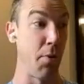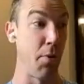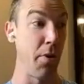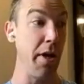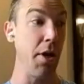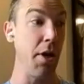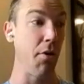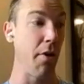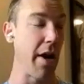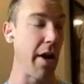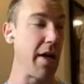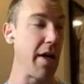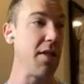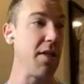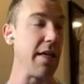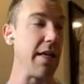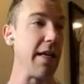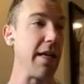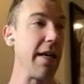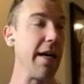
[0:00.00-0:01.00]
it's pretty
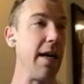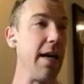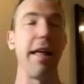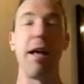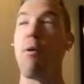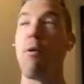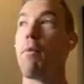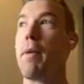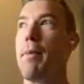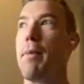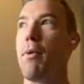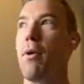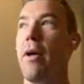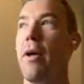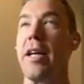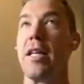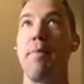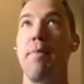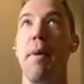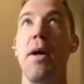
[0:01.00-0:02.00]
crazy. I think with
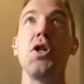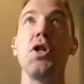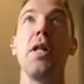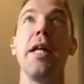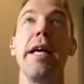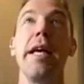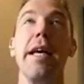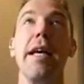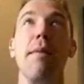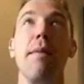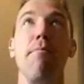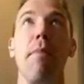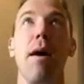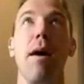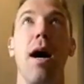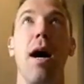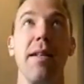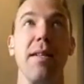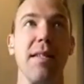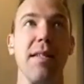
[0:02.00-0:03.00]
people, especially
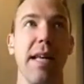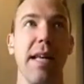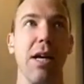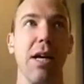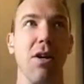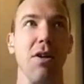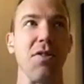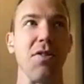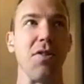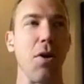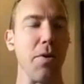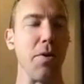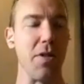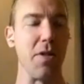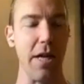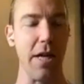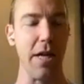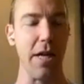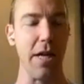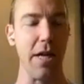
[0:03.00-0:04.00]
in men's singles.
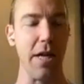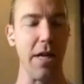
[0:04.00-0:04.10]
So